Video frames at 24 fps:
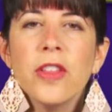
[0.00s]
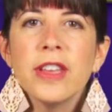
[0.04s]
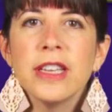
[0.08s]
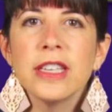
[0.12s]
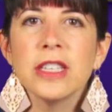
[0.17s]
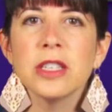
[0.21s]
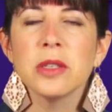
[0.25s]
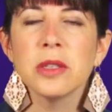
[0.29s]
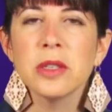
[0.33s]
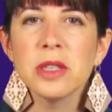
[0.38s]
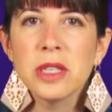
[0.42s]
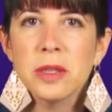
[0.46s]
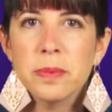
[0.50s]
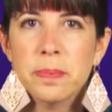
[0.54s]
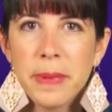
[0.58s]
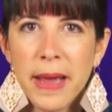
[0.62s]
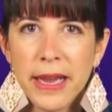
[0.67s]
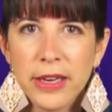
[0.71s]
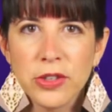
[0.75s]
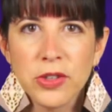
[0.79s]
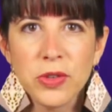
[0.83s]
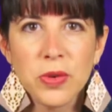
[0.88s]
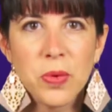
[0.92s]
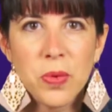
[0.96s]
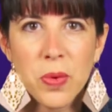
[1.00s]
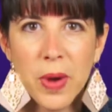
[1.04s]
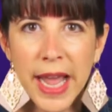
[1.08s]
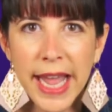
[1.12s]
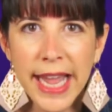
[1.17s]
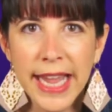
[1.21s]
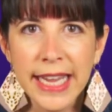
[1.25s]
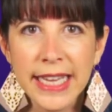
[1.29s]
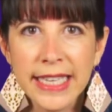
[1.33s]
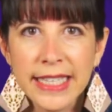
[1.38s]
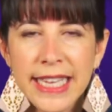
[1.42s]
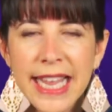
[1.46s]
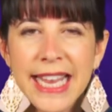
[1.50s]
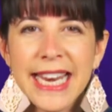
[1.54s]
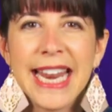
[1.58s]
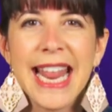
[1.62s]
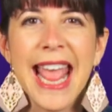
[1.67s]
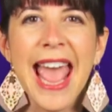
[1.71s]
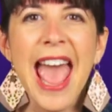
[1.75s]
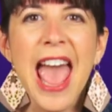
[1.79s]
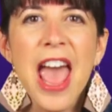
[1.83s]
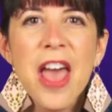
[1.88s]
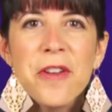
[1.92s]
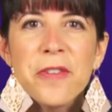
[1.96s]
of these special ways, and
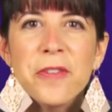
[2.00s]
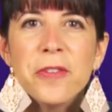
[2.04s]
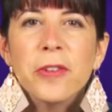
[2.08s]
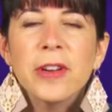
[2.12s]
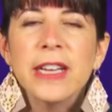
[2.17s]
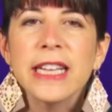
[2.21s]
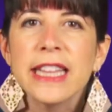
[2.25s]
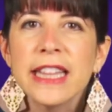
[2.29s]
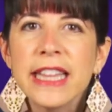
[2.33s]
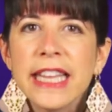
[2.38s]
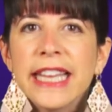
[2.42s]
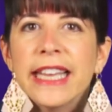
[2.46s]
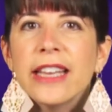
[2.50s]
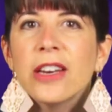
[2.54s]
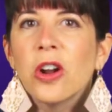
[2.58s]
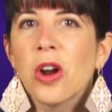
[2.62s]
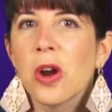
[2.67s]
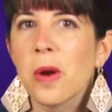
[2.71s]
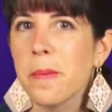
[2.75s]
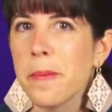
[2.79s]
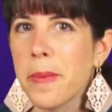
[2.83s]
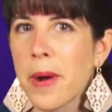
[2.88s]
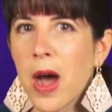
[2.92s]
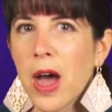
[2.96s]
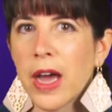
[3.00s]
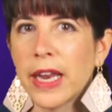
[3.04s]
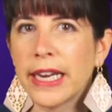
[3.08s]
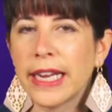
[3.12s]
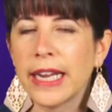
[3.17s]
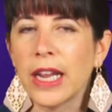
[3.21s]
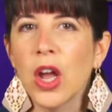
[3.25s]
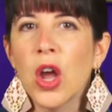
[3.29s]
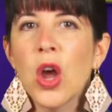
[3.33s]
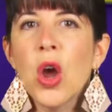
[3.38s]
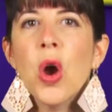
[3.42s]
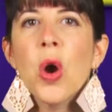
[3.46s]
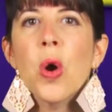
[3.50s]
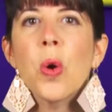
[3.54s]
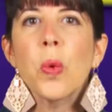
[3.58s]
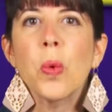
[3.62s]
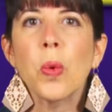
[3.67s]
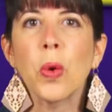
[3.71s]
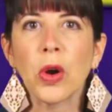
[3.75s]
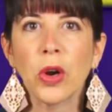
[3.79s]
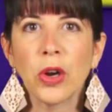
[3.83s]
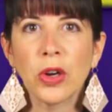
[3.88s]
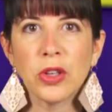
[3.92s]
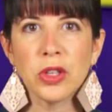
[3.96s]
everything in our body
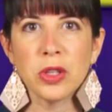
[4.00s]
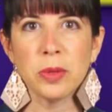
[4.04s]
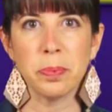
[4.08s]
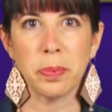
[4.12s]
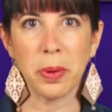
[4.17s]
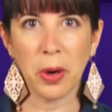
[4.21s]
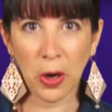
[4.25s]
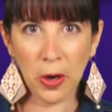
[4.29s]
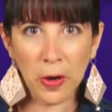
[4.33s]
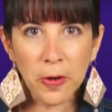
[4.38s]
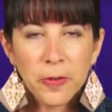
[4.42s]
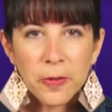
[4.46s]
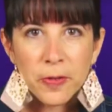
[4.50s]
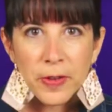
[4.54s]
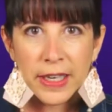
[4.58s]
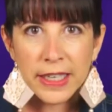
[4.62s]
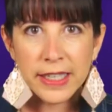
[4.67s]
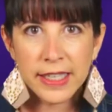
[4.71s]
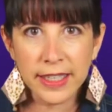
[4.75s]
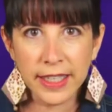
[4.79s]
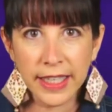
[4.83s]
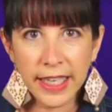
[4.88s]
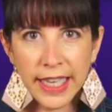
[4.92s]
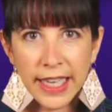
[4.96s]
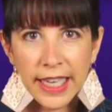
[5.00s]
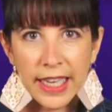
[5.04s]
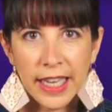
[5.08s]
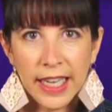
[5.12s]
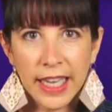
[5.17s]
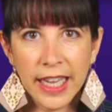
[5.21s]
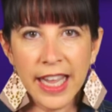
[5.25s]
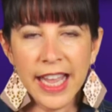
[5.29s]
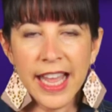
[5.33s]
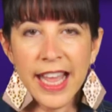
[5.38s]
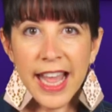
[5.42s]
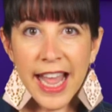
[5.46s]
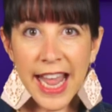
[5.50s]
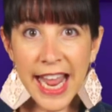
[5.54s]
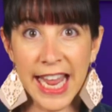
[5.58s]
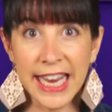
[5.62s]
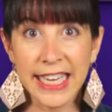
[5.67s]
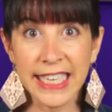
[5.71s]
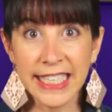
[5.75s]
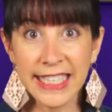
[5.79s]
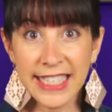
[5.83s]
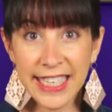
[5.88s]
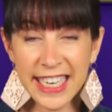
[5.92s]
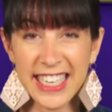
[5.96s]
works perfectly?"
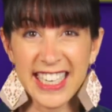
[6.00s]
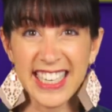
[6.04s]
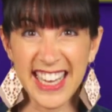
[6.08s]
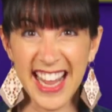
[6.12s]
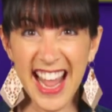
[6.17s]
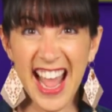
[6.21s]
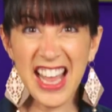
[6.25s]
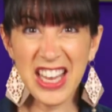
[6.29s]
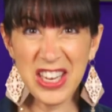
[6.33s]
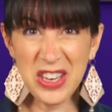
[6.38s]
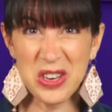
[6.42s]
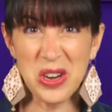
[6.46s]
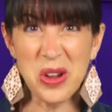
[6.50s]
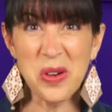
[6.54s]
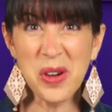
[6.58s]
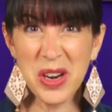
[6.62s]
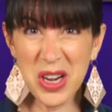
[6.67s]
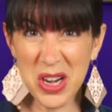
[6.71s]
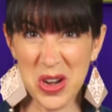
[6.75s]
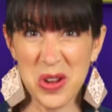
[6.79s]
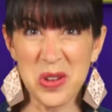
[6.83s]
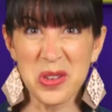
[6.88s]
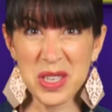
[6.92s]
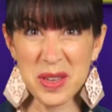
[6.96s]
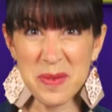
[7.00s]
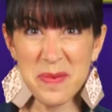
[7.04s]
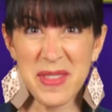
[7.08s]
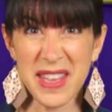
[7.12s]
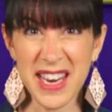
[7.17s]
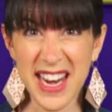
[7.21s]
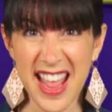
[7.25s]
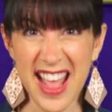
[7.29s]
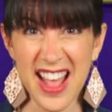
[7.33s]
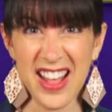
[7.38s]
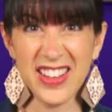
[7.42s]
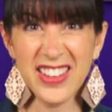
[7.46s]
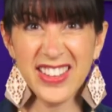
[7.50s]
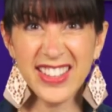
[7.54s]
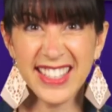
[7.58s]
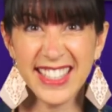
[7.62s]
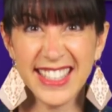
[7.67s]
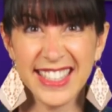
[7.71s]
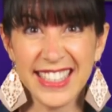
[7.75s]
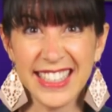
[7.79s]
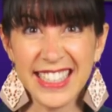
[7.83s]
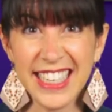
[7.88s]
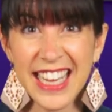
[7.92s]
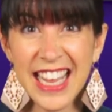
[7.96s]
Annie said, "Yeah, you know, want to know something
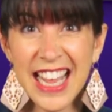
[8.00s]
else?